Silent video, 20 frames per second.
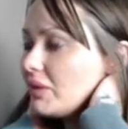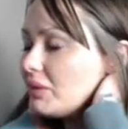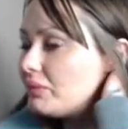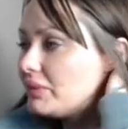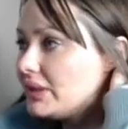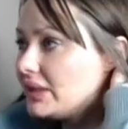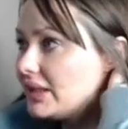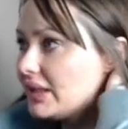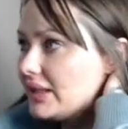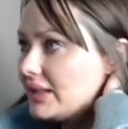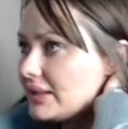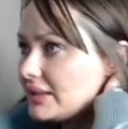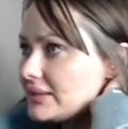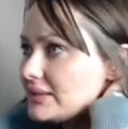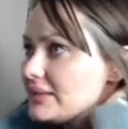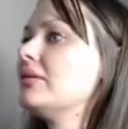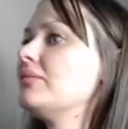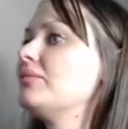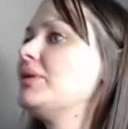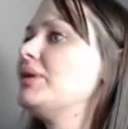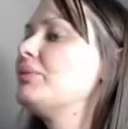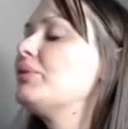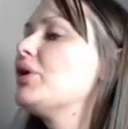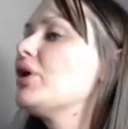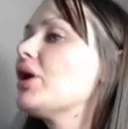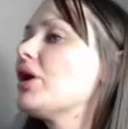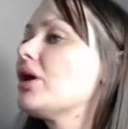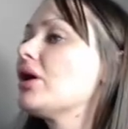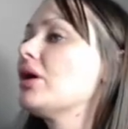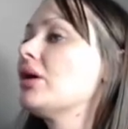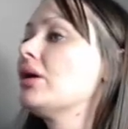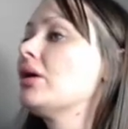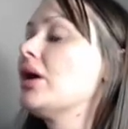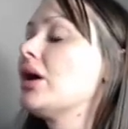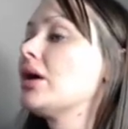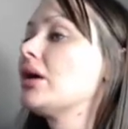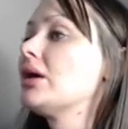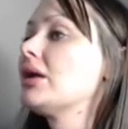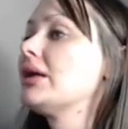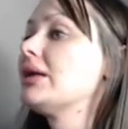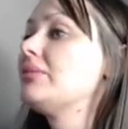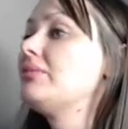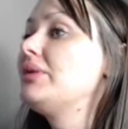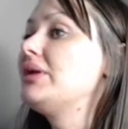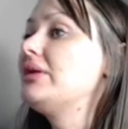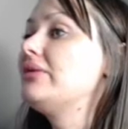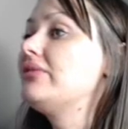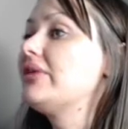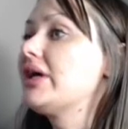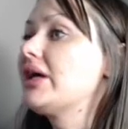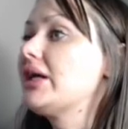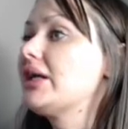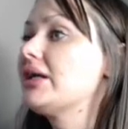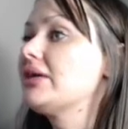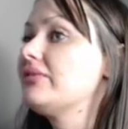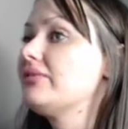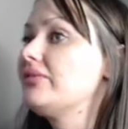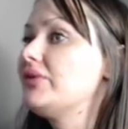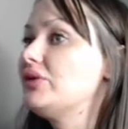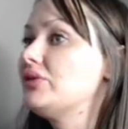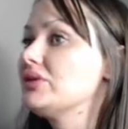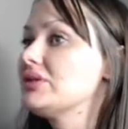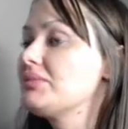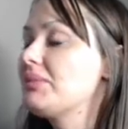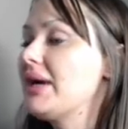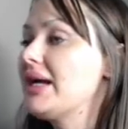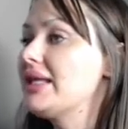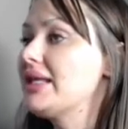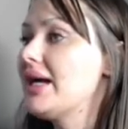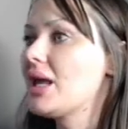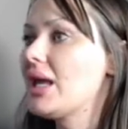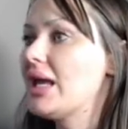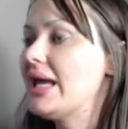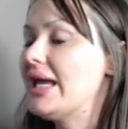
because people are going to be very confused by that,